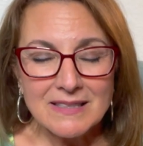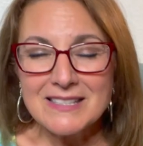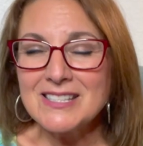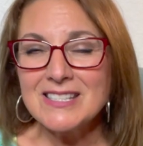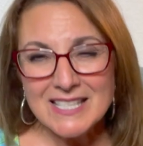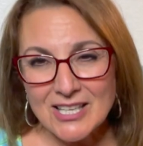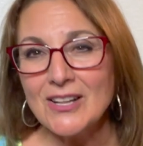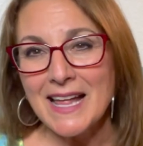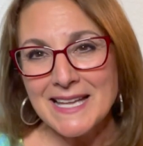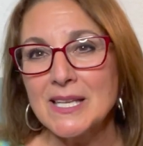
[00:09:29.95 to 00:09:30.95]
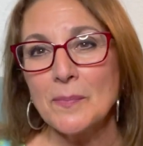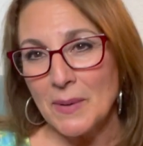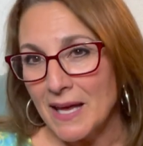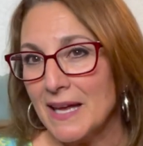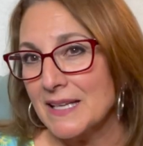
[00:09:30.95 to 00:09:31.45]
still end up
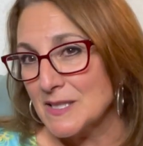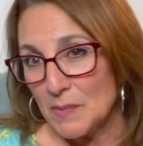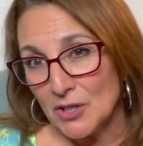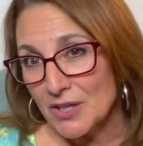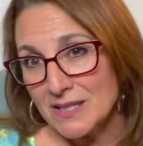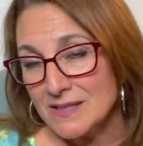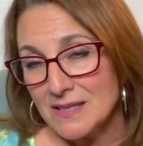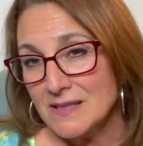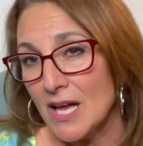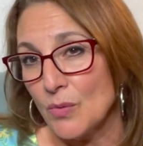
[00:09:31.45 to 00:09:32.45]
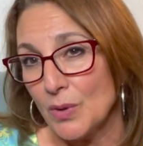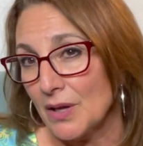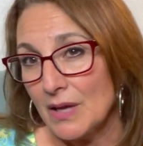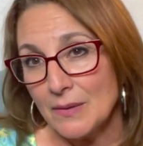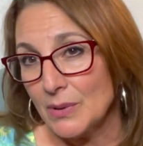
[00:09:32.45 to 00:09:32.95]
being experiences and
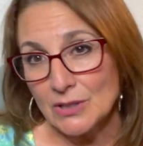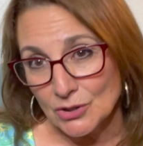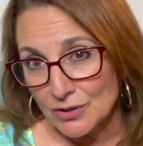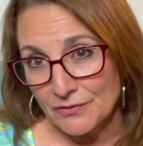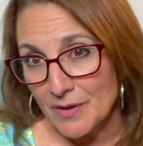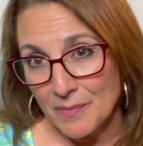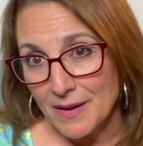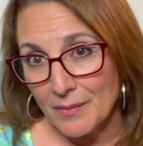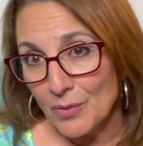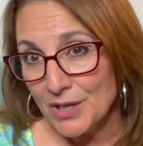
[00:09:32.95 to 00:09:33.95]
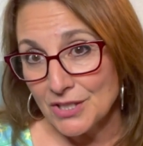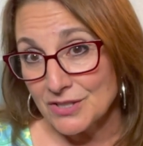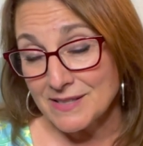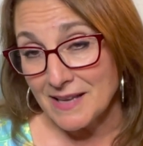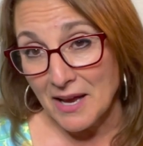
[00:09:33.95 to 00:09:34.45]
we and we learn from them what can you
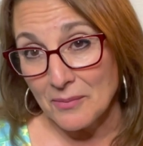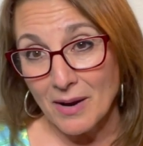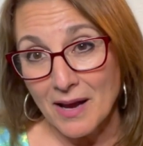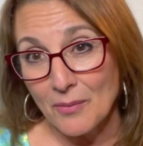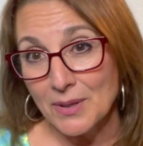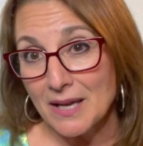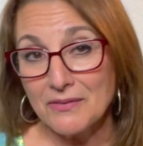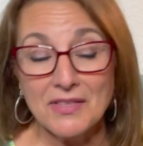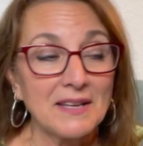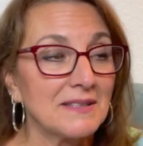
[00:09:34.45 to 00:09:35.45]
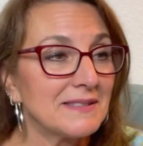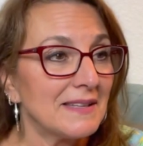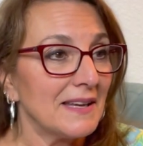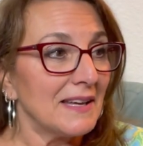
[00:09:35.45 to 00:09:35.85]
say right whenever things